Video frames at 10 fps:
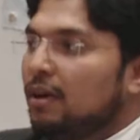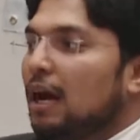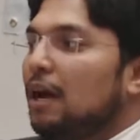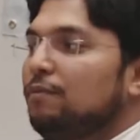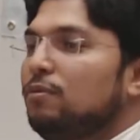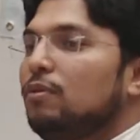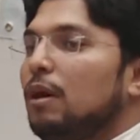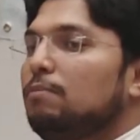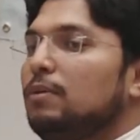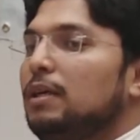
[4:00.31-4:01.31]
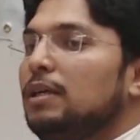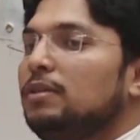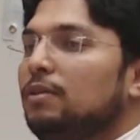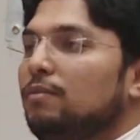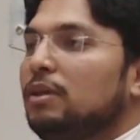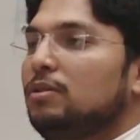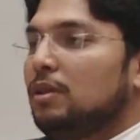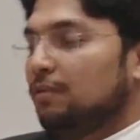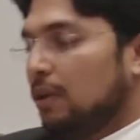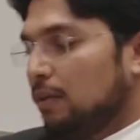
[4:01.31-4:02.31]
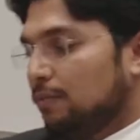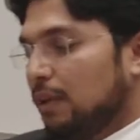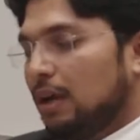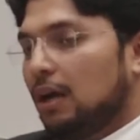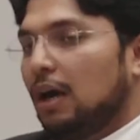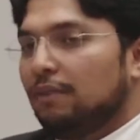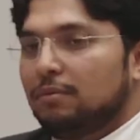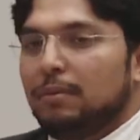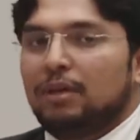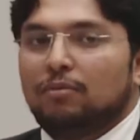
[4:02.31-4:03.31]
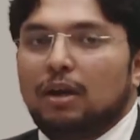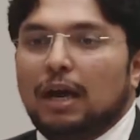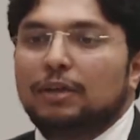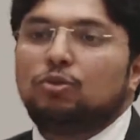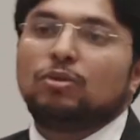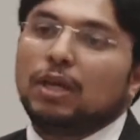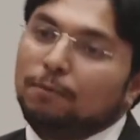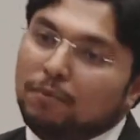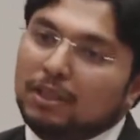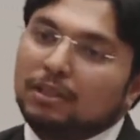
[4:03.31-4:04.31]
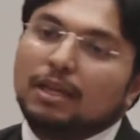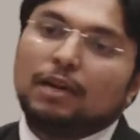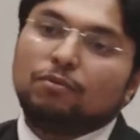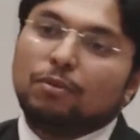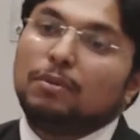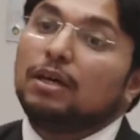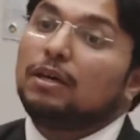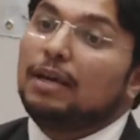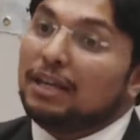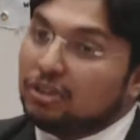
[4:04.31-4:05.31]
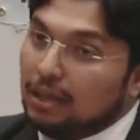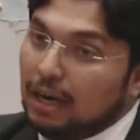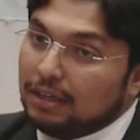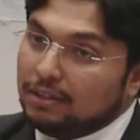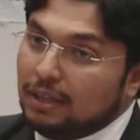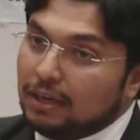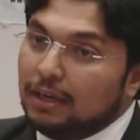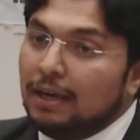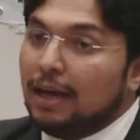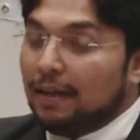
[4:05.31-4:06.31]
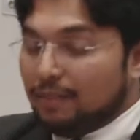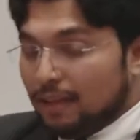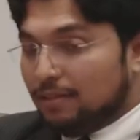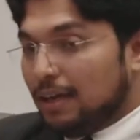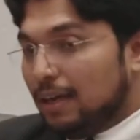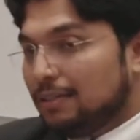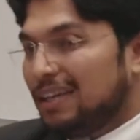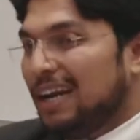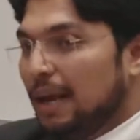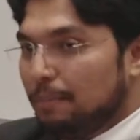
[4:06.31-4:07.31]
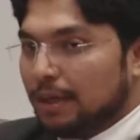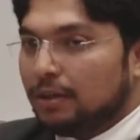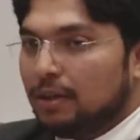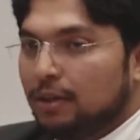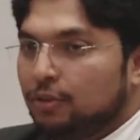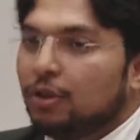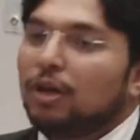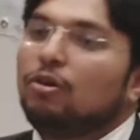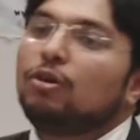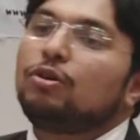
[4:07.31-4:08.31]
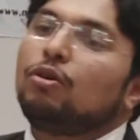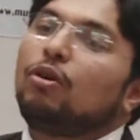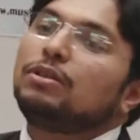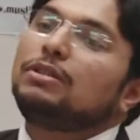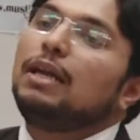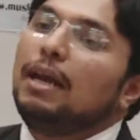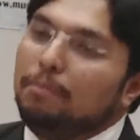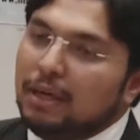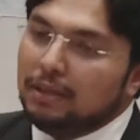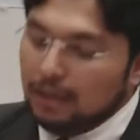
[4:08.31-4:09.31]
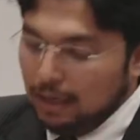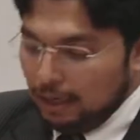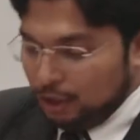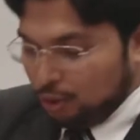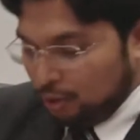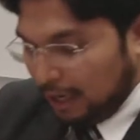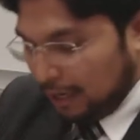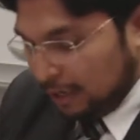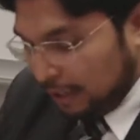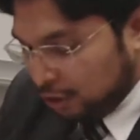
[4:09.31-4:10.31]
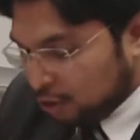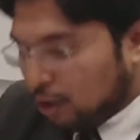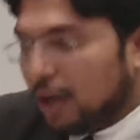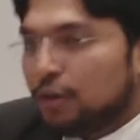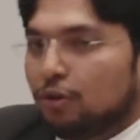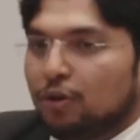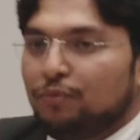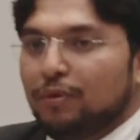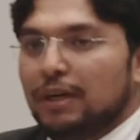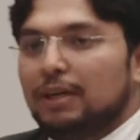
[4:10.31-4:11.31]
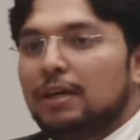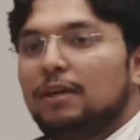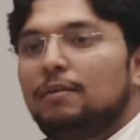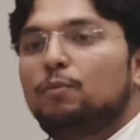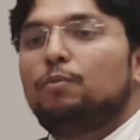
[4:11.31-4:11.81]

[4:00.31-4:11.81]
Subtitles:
there are a few companies which a government will like to keep with it, that will be a nationalized thing. And then there is a limit. You cannot cross the limit. You can enjoy your freedom